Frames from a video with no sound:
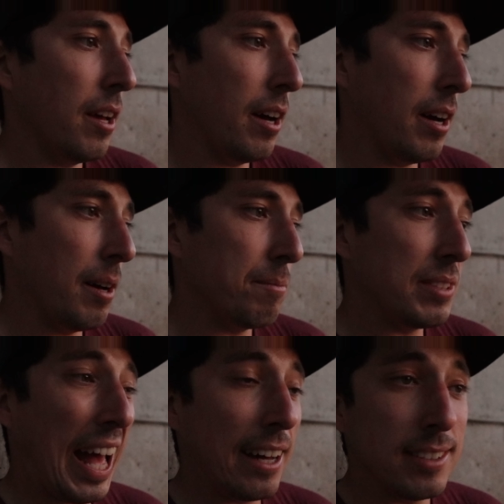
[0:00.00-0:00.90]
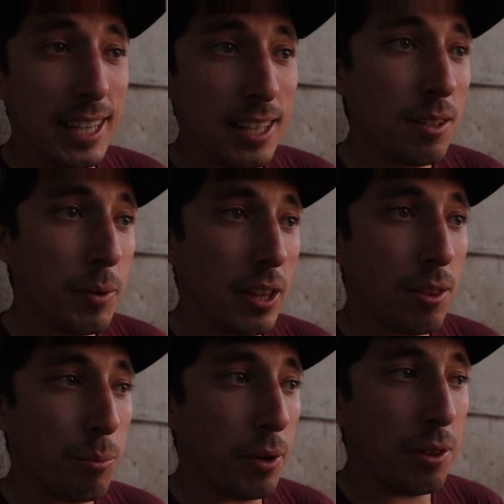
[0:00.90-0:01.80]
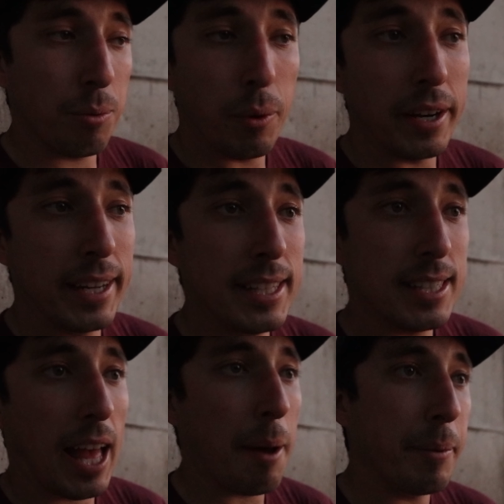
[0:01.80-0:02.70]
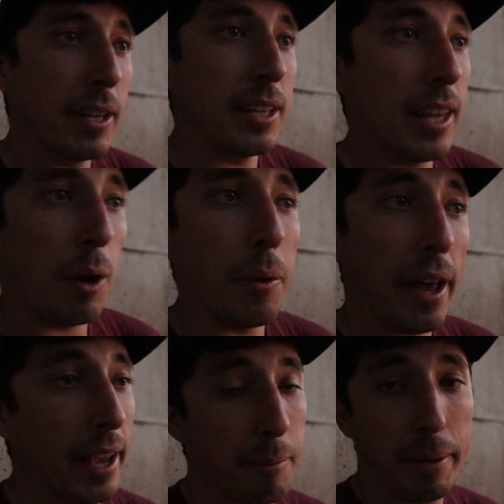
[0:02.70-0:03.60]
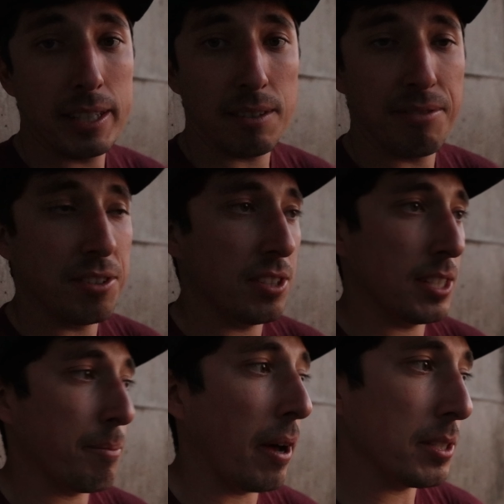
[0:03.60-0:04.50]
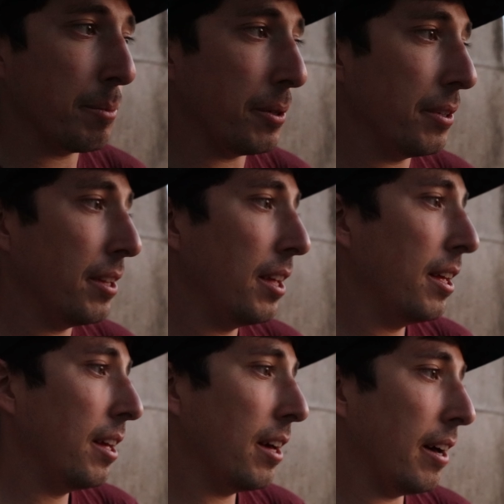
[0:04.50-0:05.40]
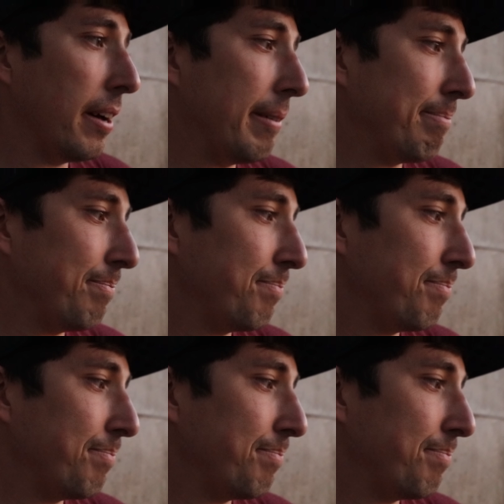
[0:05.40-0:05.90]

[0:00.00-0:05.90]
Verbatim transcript: Um, dialed in with, with what needs to happen, and that way I can be as efficient as possible. Um,